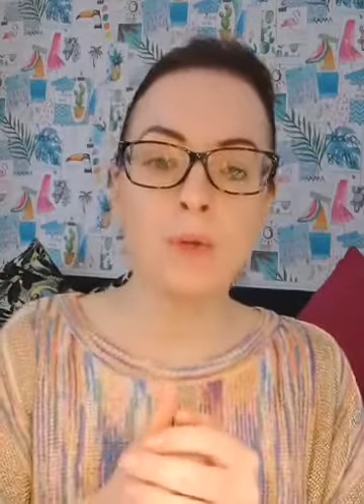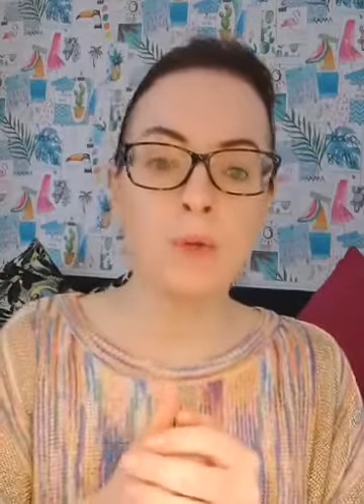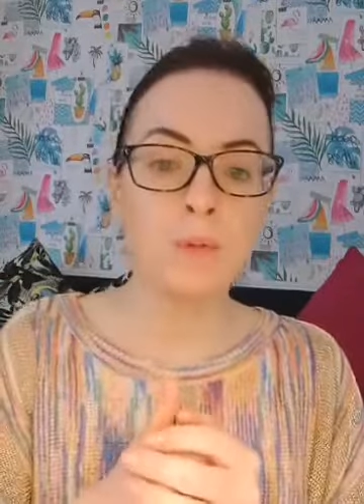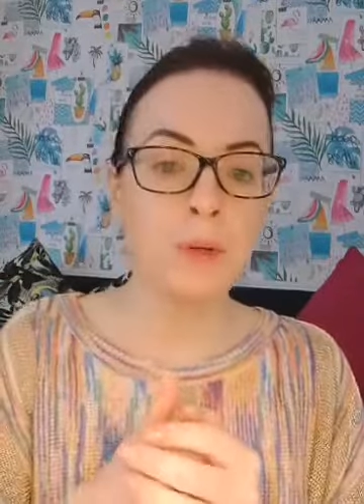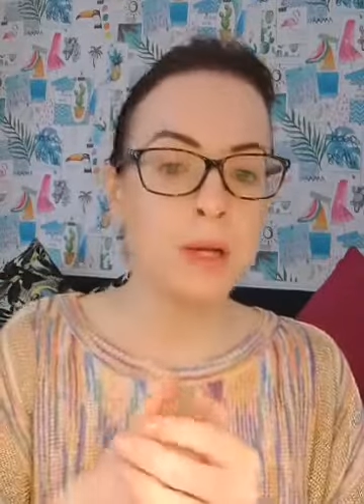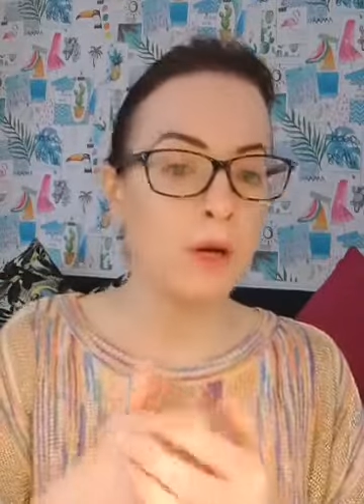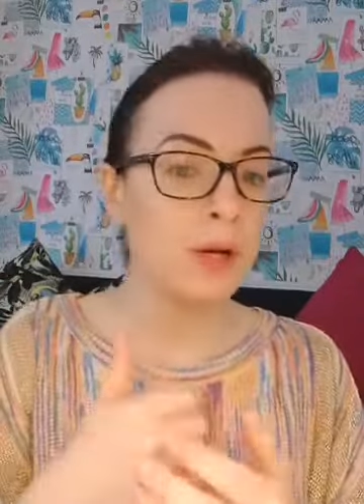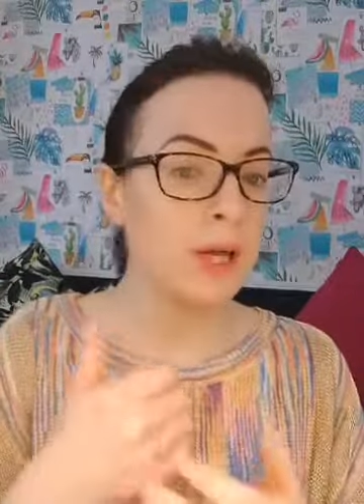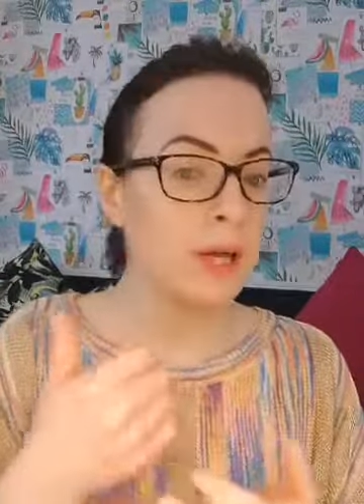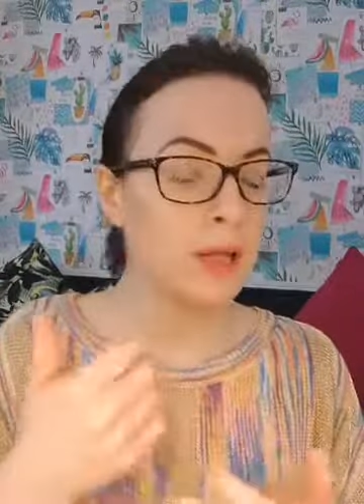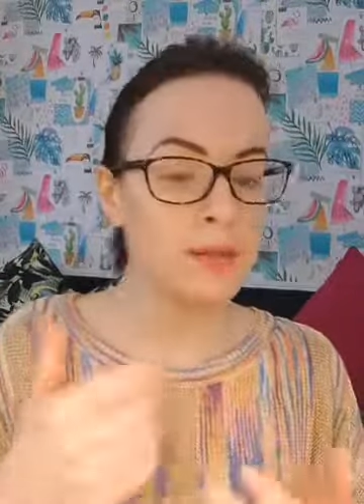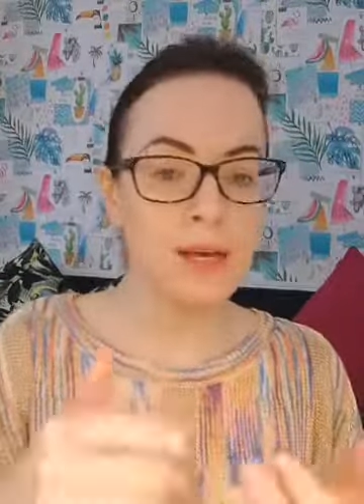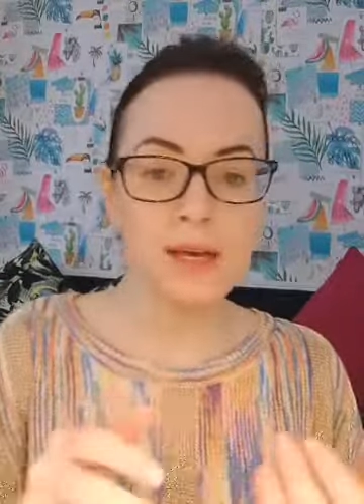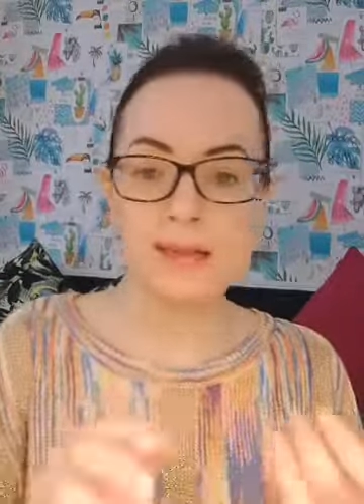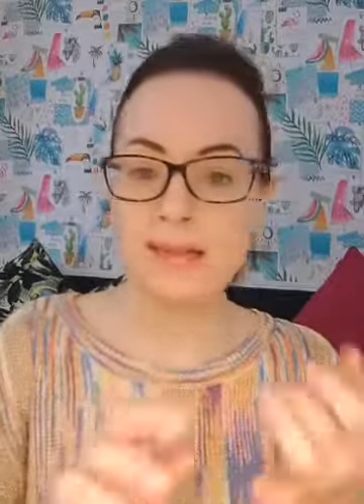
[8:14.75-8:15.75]
would be looking
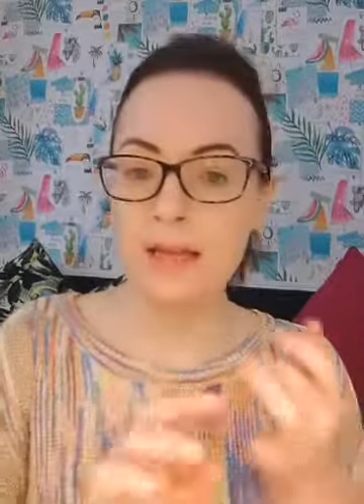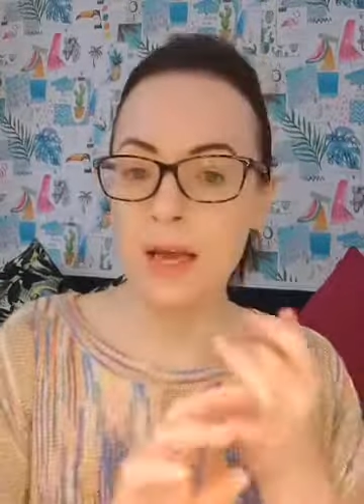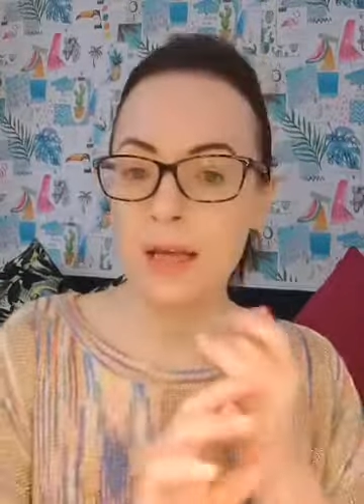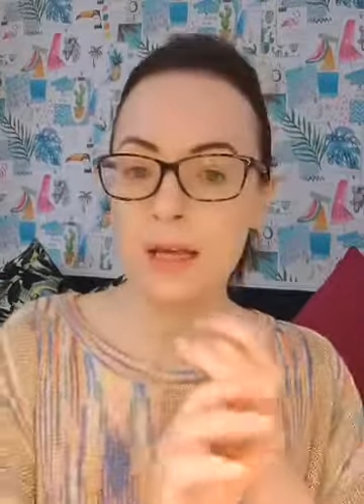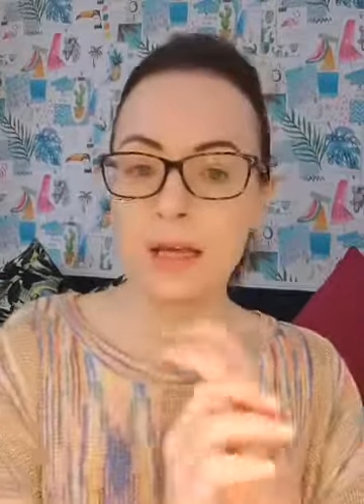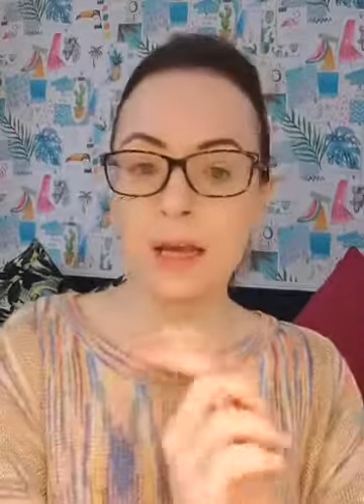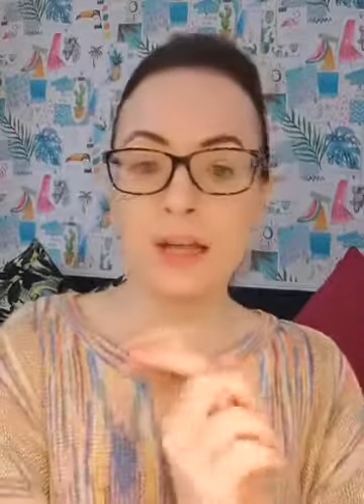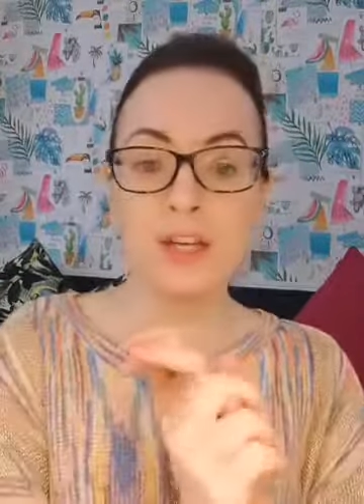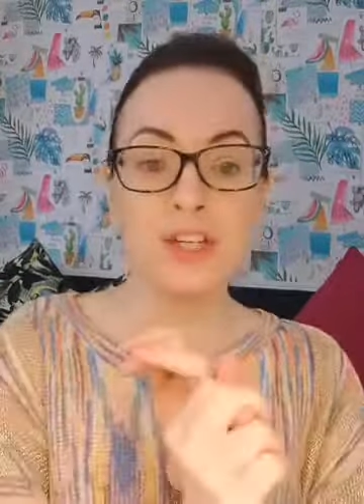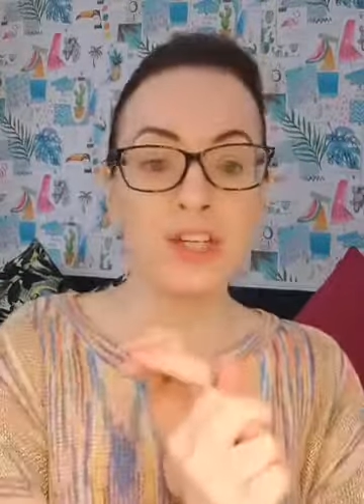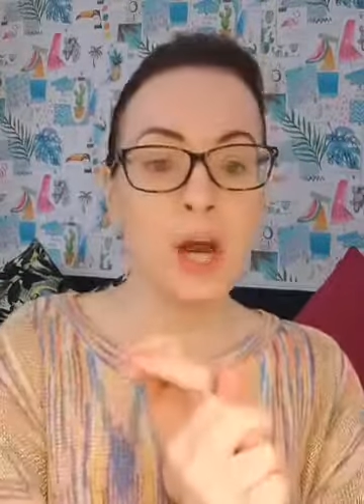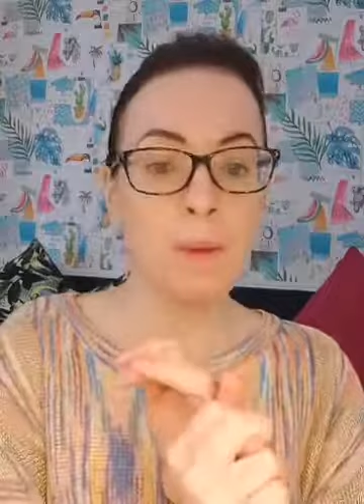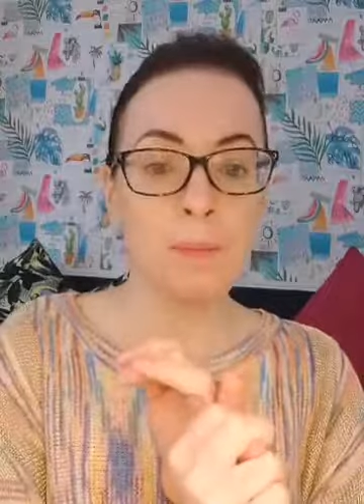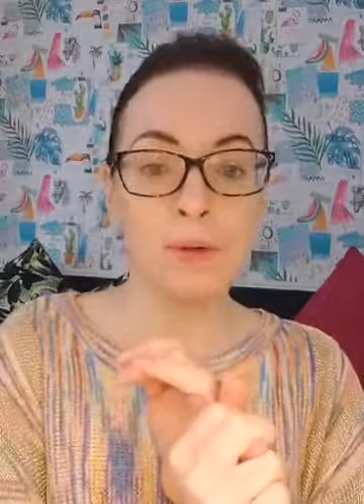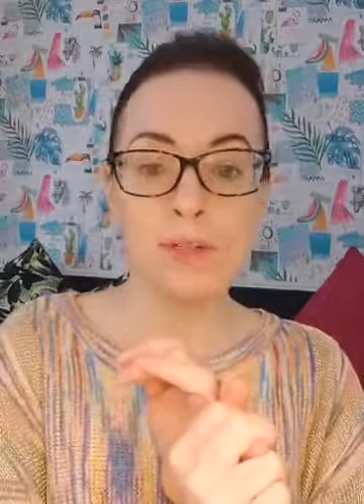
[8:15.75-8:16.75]
at things like
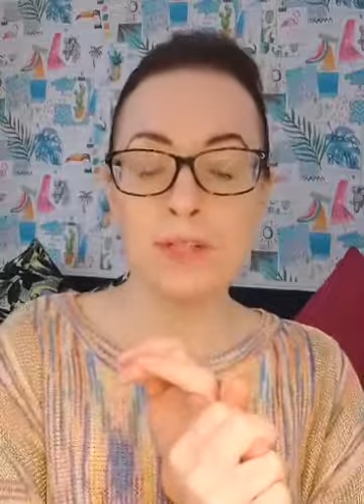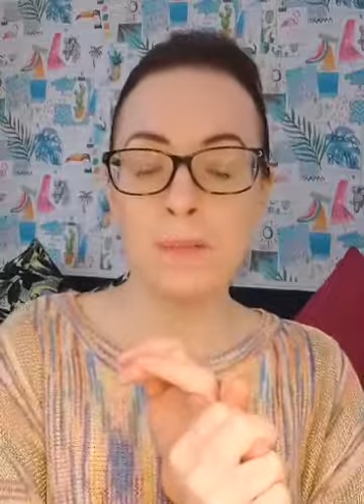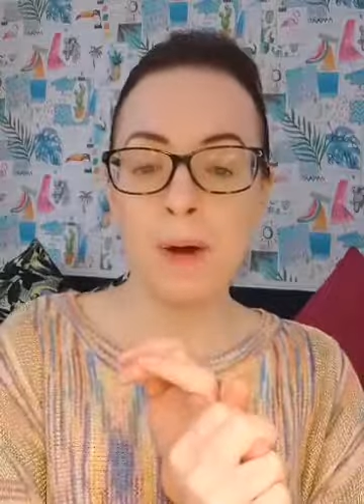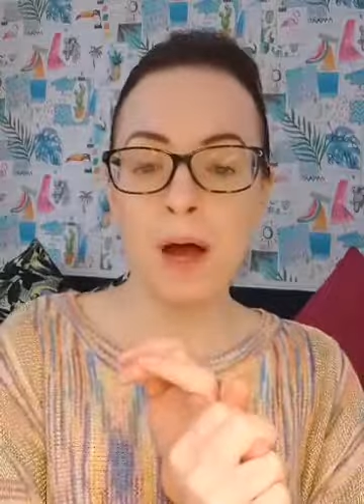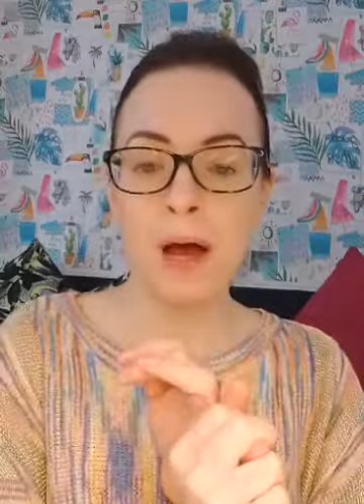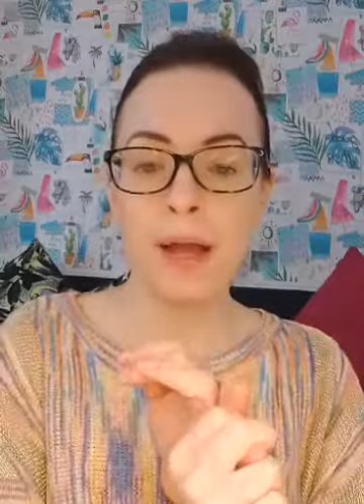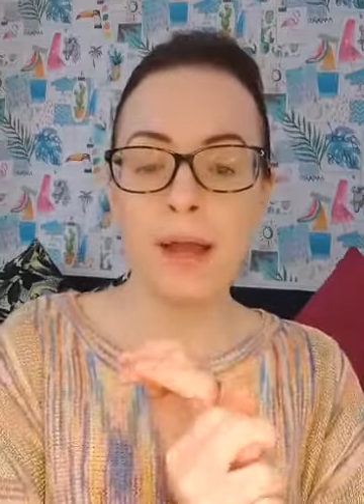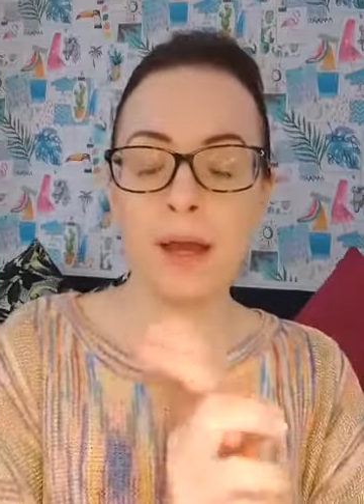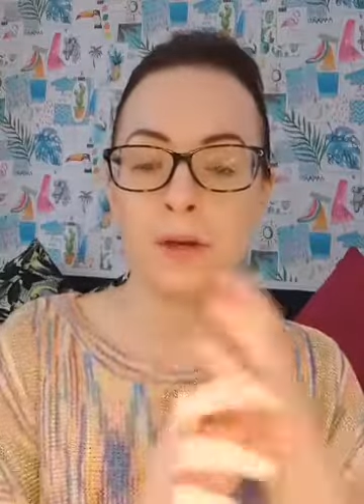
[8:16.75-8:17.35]
shepherd's pie.